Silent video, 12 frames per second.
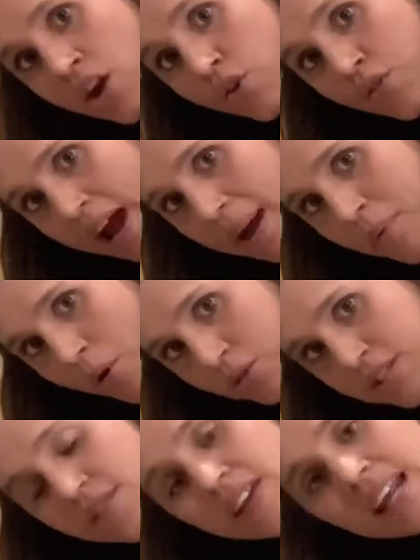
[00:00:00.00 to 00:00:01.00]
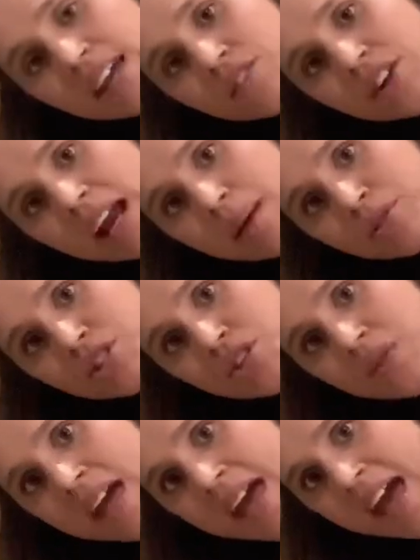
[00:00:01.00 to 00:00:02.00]
grab hold of it if you're able to,
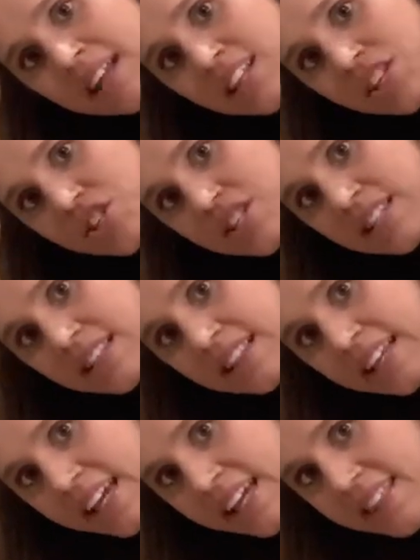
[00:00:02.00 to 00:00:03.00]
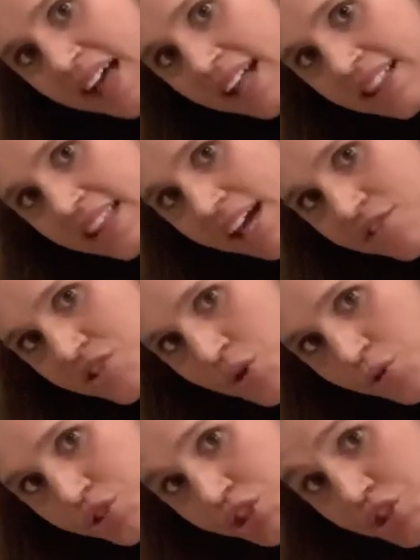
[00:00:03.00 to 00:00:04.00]
and then just lean that left
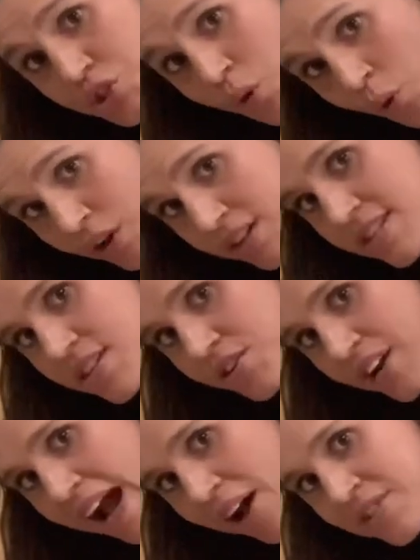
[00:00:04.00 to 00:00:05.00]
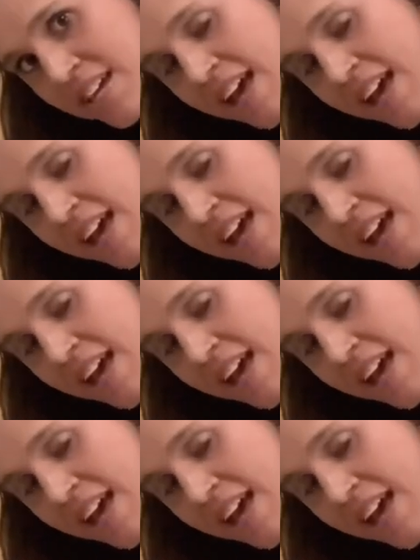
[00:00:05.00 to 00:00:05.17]
shoulder towards the ground.